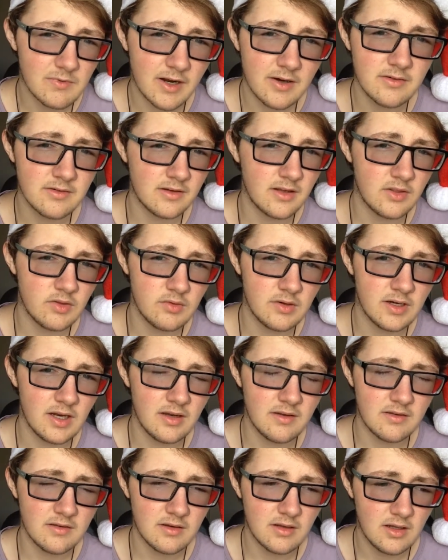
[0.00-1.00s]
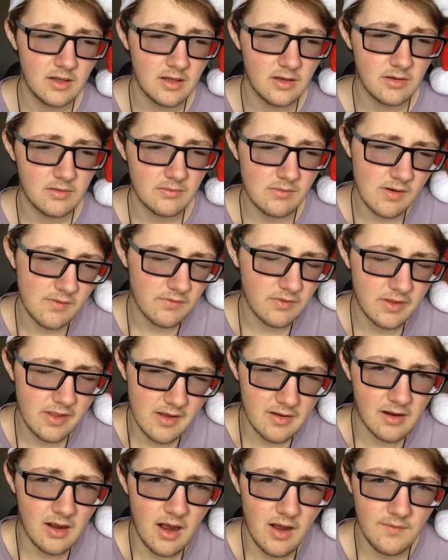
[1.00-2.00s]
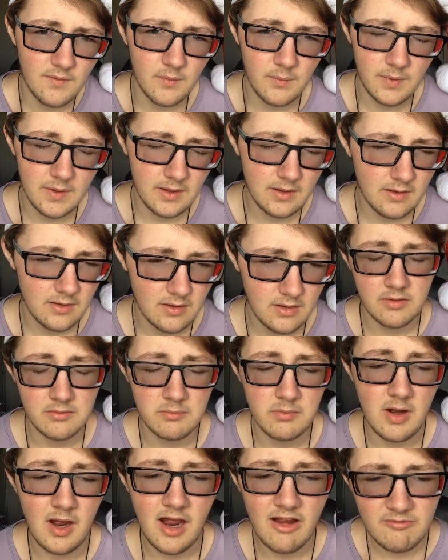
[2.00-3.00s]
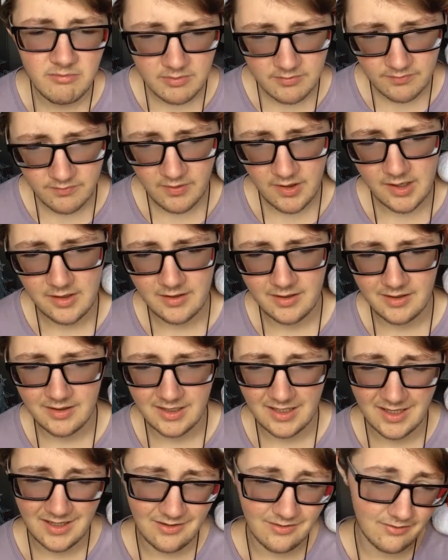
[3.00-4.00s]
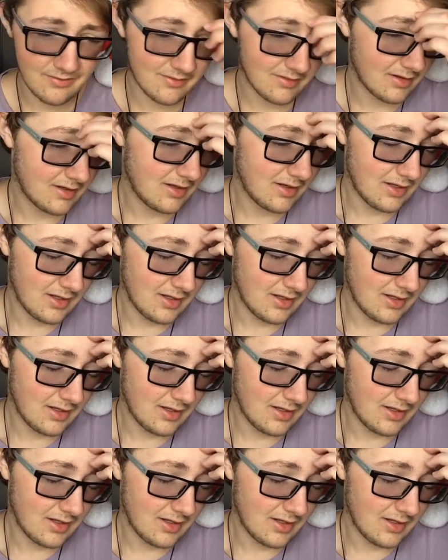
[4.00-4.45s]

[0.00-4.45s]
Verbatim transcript: I would say 3 days, roughly like half a week. Because what I've been finding is,